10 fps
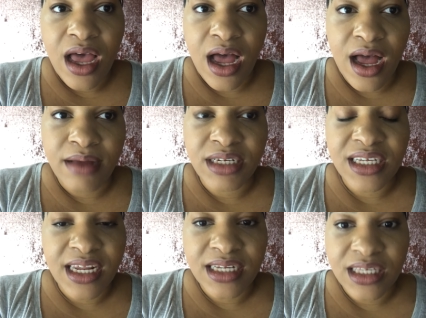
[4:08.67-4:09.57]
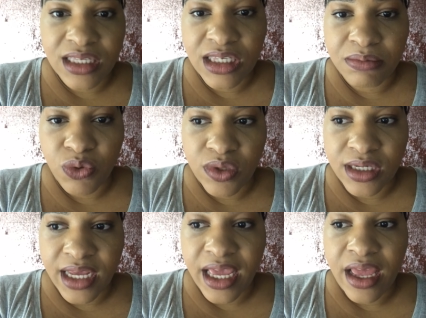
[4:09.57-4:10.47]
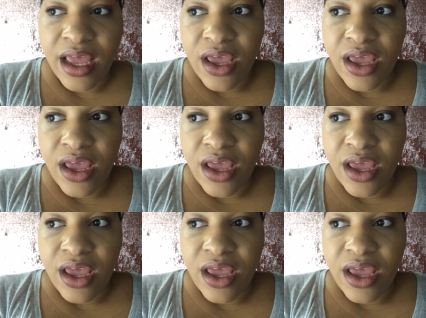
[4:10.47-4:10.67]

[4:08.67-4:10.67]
to get it to this smooth state.